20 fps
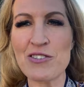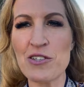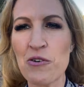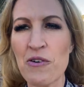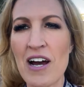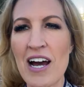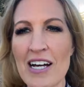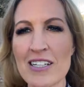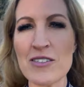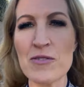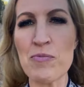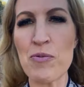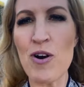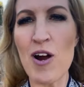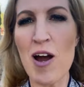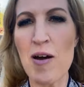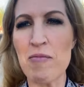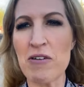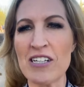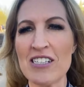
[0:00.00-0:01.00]
so as
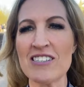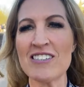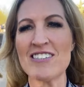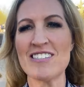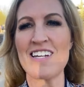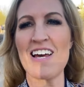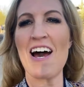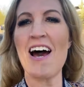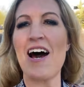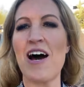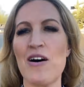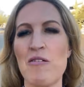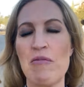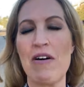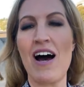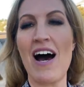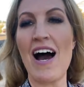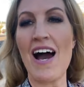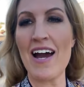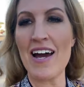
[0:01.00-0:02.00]
promised,
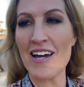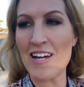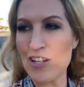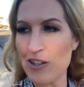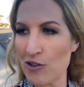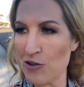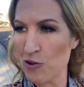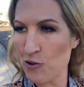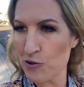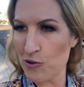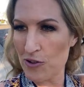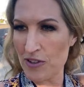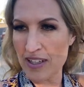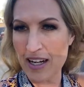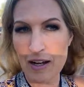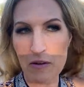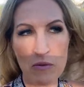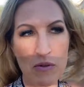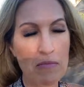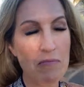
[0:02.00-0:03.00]
I told you that
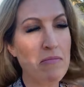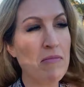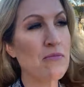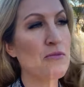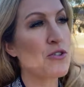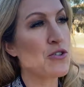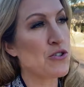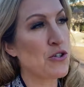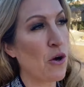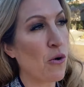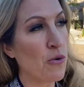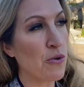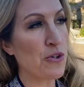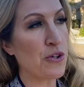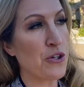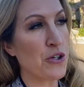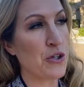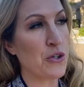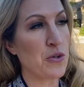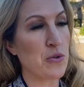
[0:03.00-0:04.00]
I would show
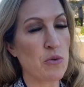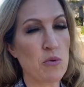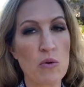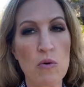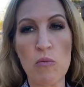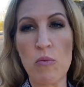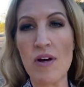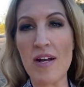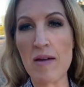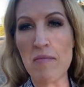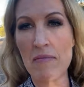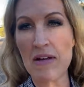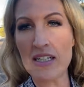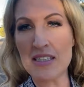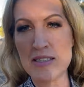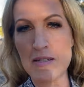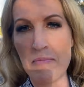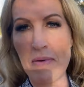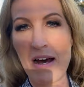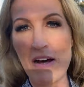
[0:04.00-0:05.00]
you what I
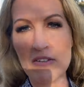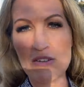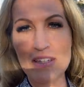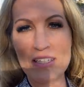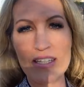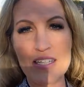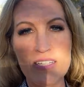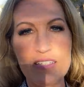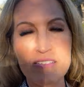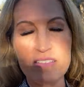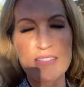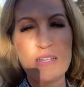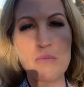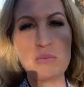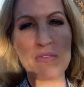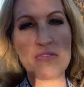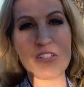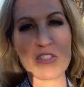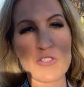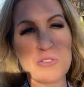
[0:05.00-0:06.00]
meant about the
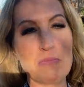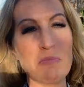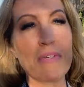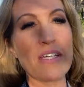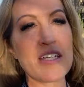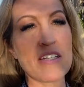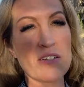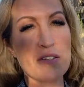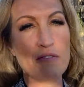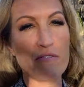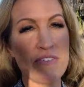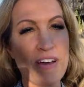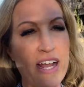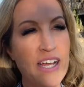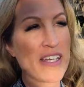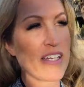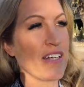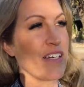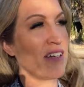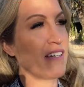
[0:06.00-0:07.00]
subdivision being
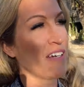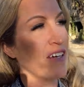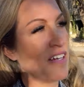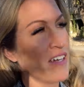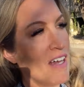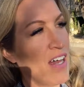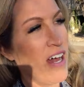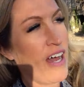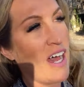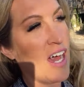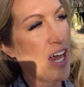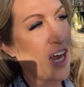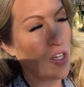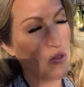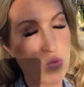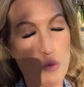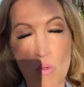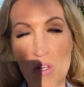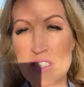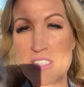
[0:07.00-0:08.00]
divided.
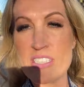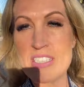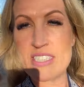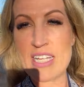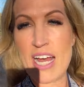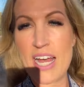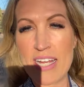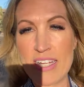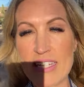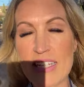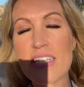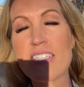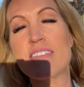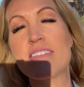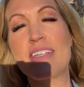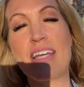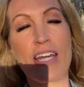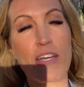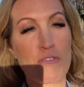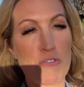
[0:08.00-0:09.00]
On one side,
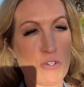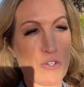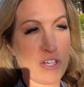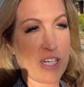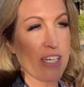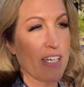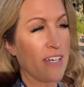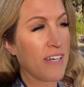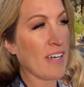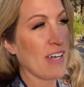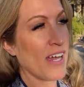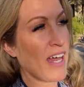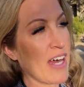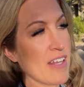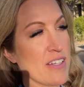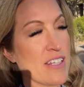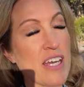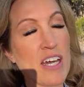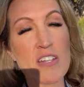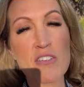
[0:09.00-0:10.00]
it's Cave Creek,
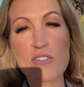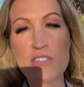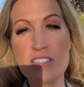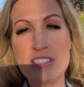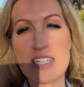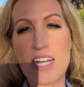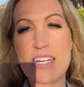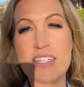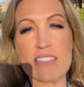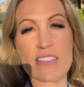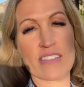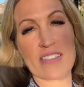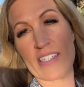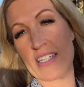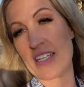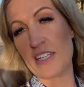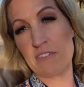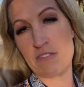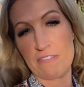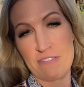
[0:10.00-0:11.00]
and the other side, it's
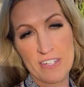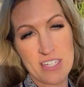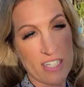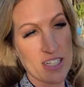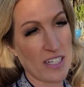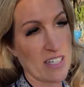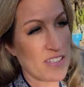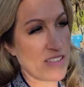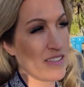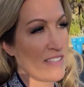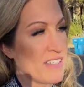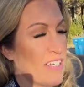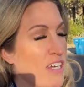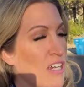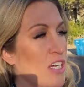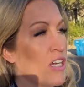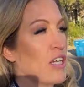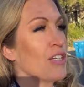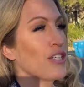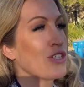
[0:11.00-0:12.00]
City of Phoenix.
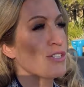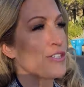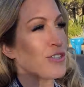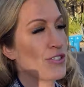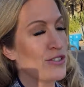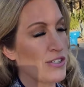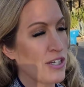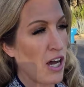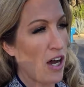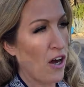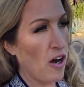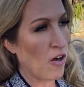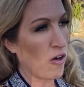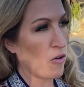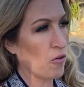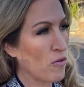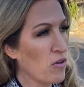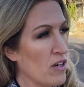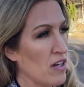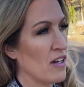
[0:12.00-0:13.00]

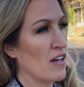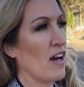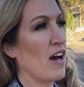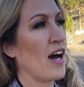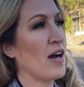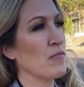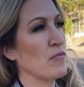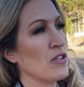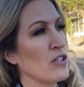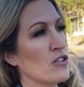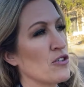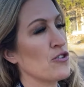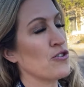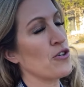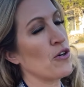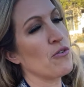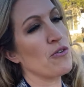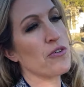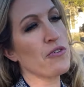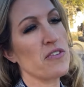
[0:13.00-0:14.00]
So I'm going to
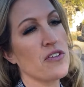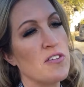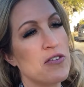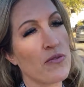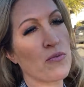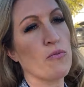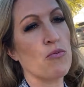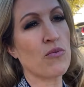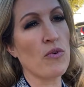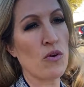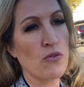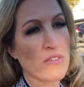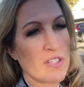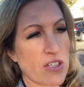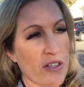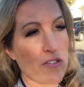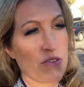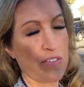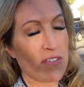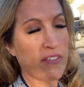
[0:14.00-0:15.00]
show you this road
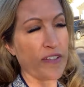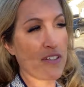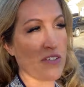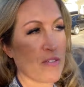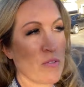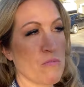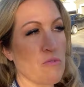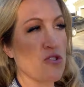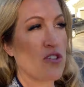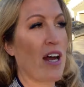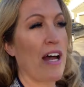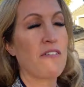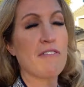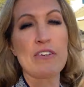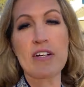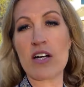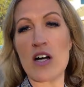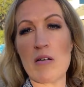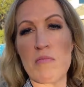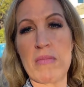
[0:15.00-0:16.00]
that you'll see some
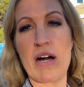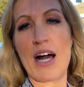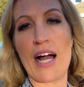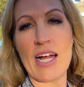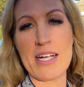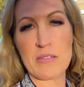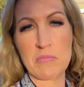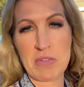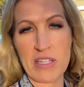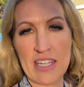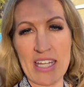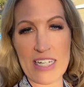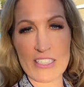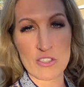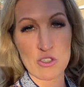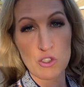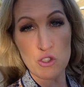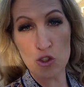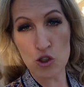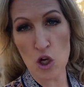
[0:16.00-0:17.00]
traffic on behind me.
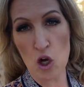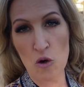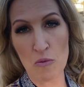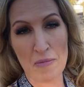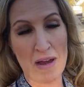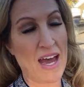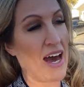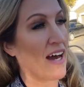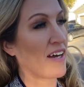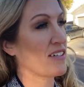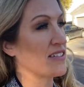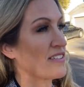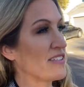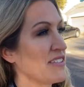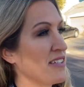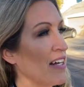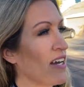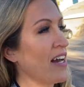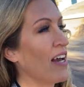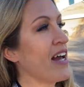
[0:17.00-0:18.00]
That's Joe Max.
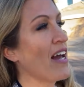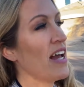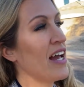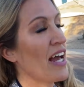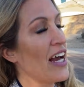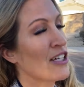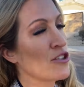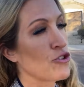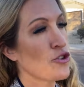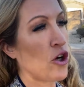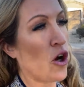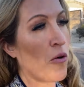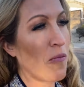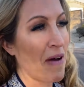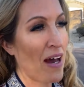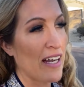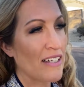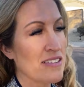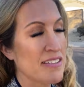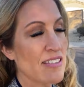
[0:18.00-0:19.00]
And Joe
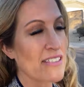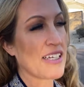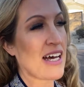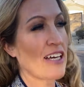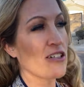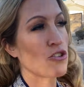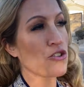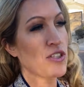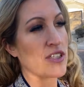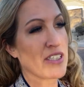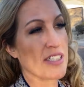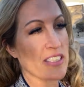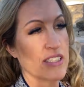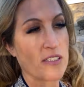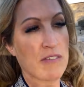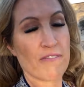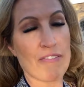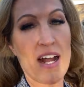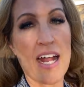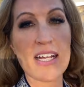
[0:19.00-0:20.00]
Max is actually the
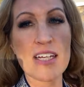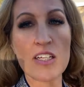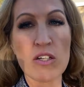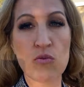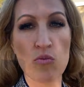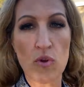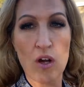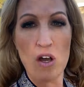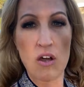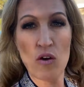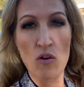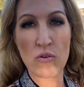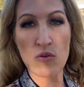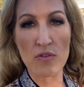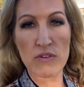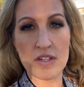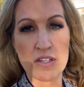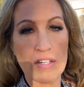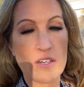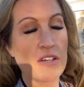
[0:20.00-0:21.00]
dividing
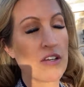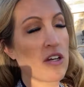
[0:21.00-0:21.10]
road